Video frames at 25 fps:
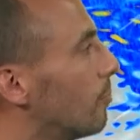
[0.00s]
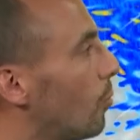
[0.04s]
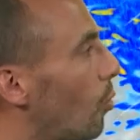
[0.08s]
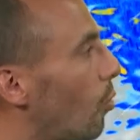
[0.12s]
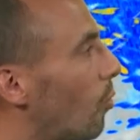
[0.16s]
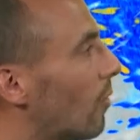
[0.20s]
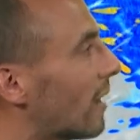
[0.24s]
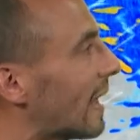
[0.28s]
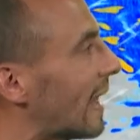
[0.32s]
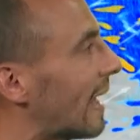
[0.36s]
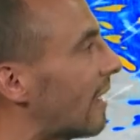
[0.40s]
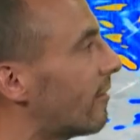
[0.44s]

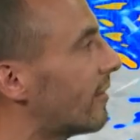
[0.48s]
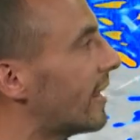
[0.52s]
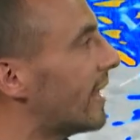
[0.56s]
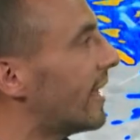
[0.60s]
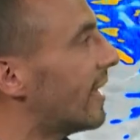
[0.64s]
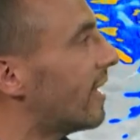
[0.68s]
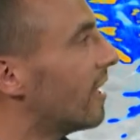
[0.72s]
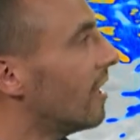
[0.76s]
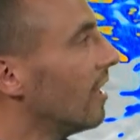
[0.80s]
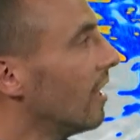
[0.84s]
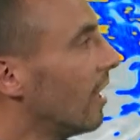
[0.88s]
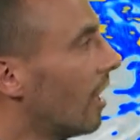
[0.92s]
More cloud
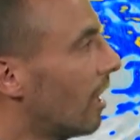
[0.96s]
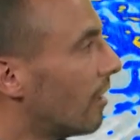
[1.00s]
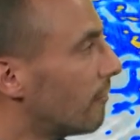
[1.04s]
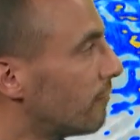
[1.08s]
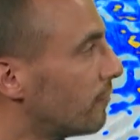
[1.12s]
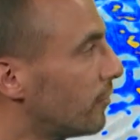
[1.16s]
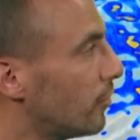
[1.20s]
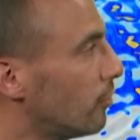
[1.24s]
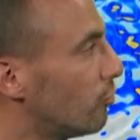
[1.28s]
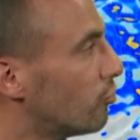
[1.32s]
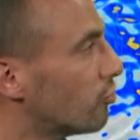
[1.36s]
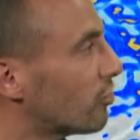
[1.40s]
here, a
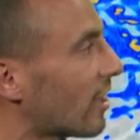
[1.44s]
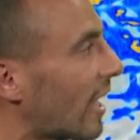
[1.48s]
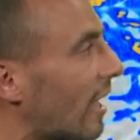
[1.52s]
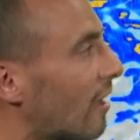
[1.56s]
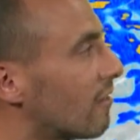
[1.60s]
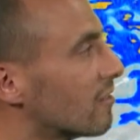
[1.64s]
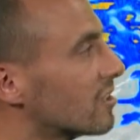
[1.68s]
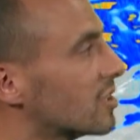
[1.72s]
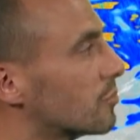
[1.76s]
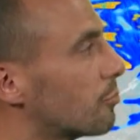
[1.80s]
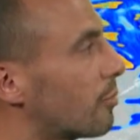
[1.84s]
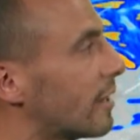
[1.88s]
few
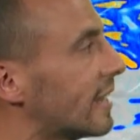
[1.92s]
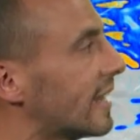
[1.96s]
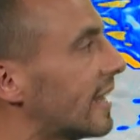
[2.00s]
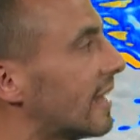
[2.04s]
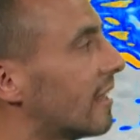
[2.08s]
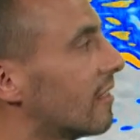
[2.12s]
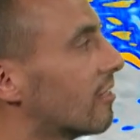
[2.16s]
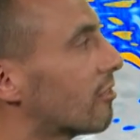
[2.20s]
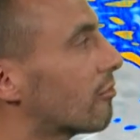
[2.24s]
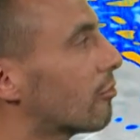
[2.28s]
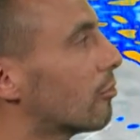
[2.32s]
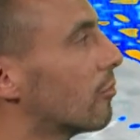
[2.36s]
showers spreading
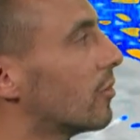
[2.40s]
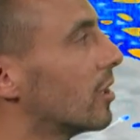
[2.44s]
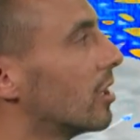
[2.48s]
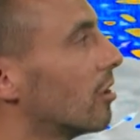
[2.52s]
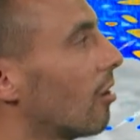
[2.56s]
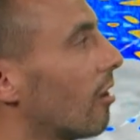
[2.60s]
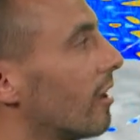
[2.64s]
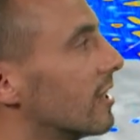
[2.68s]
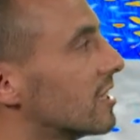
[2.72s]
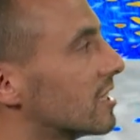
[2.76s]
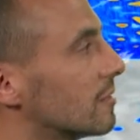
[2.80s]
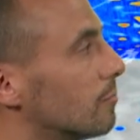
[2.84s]
in through the
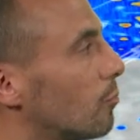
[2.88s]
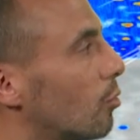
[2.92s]
night,